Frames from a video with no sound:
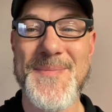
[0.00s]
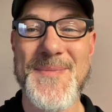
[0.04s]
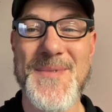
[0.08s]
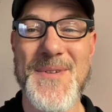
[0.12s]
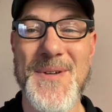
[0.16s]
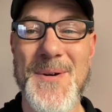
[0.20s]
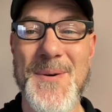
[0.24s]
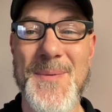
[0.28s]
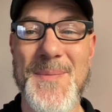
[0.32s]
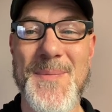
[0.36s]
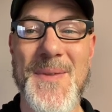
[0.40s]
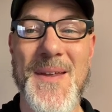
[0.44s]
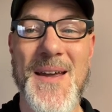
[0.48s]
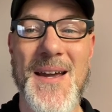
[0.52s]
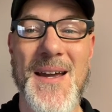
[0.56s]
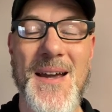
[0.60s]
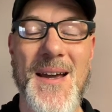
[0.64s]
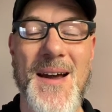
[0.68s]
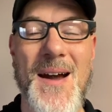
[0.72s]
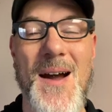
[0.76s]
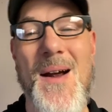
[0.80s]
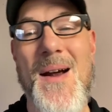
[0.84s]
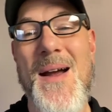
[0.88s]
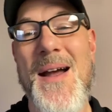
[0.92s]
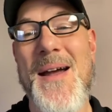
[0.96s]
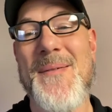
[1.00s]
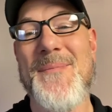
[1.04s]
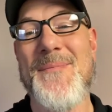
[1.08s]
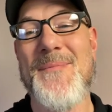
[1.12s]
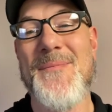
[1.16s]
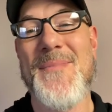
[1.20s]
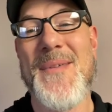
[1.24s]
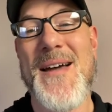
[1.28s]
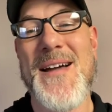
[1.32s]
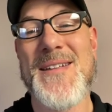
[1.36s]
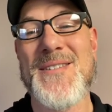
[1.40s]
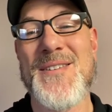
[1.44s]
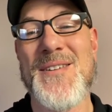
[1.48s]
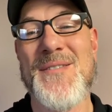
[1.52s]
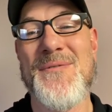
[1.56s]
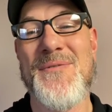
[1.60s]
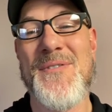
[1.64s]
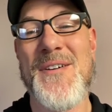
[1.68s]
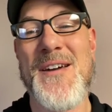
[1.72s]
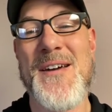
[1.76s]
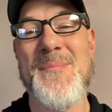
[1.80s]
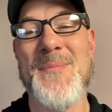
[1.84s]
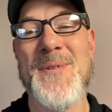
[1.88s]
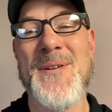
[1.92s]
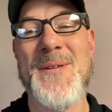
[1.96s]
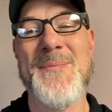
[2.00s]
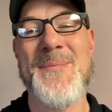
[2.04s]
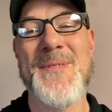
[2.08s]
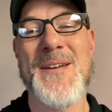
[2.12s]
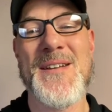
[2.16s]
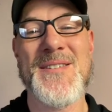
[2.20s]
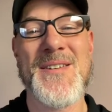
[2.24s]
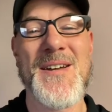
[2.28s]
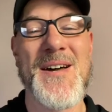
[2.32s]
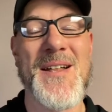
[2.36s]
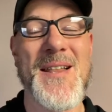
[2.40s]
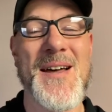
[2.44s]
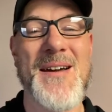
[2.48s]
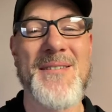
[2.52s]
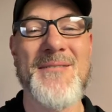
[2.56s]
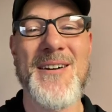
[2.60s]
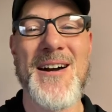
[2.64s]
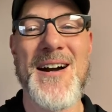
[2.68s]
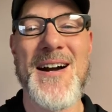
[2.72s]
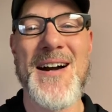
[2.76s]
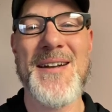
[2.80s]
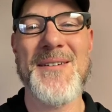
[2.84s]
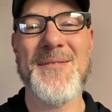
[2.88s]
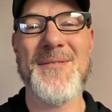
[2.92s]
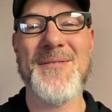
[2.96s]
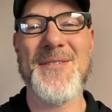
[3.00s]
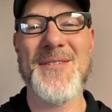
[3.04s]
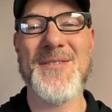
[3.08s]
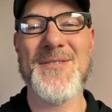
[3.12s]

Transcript: So, all right, that's it, family. That's all I've got.